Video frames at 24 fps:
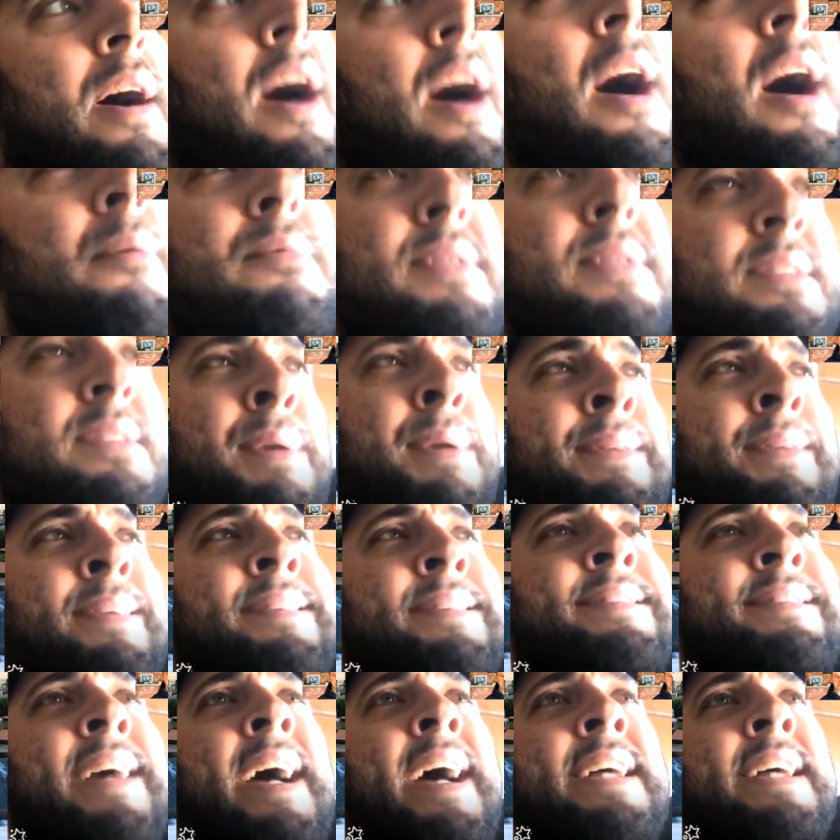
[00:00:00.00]
almost about the
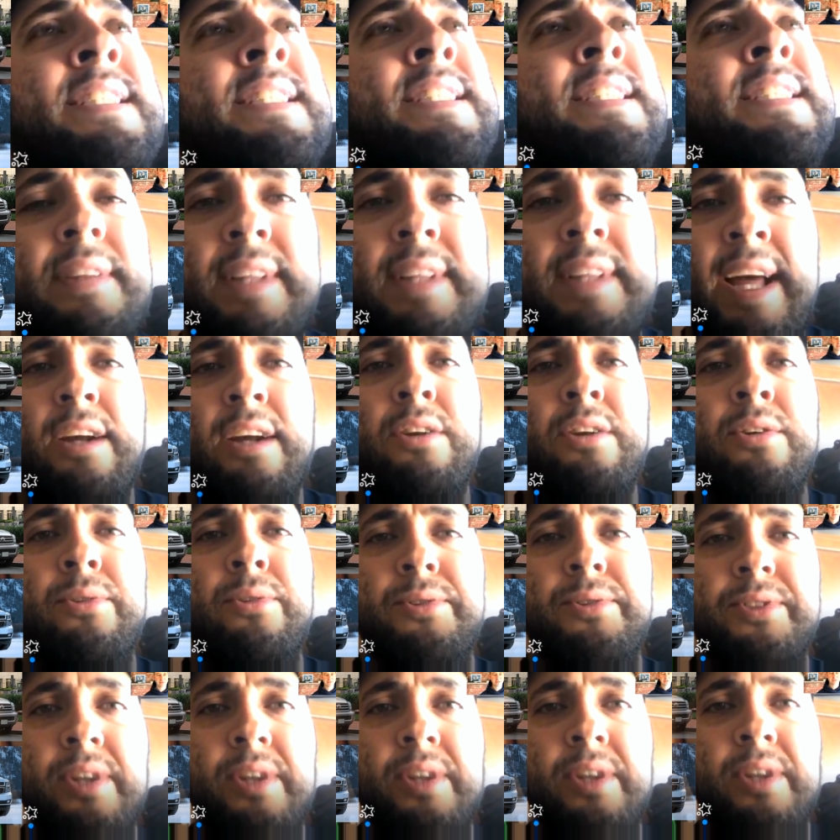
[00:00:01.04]
size of a Land
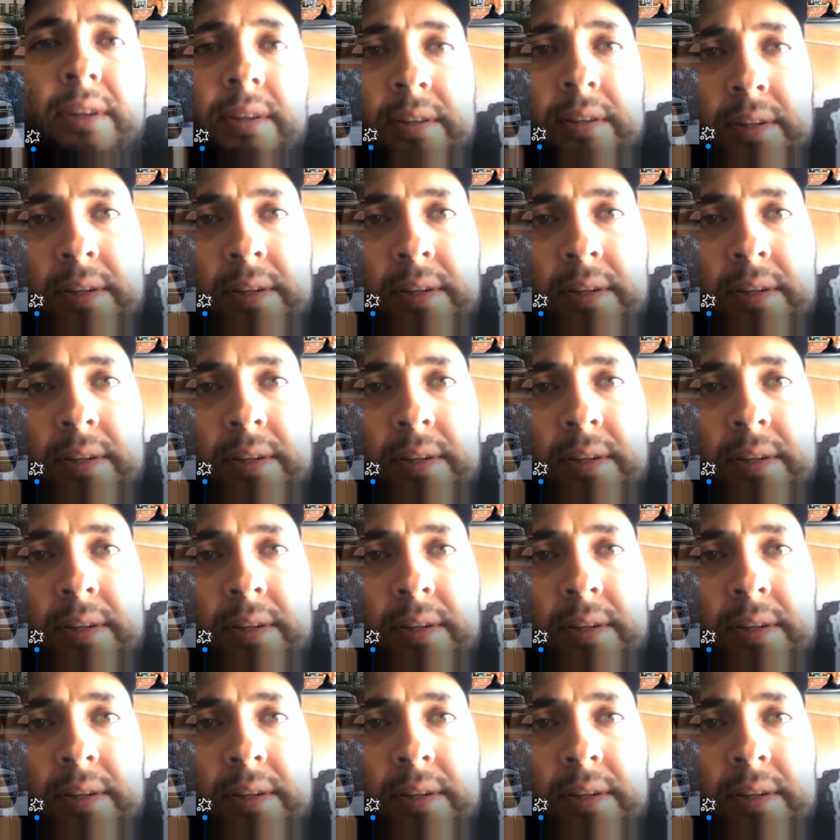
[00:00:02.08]
Cruiser.